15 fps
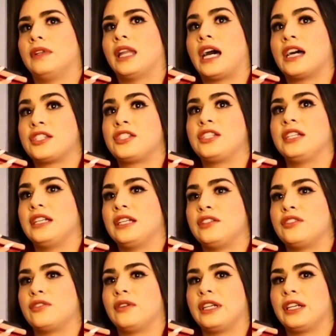last year
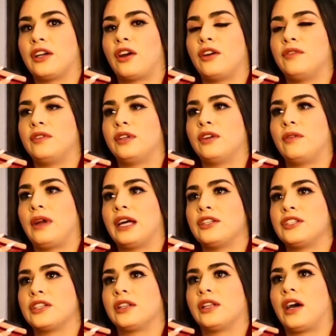during COVID
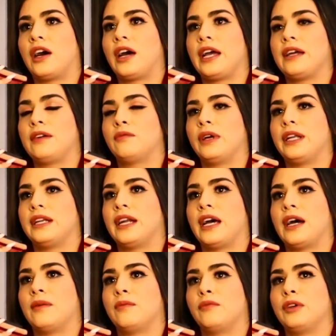around July when
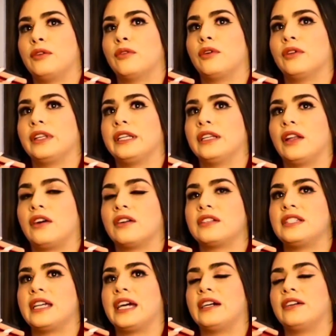um, we were all in
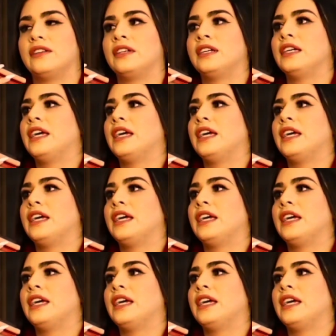lockdown.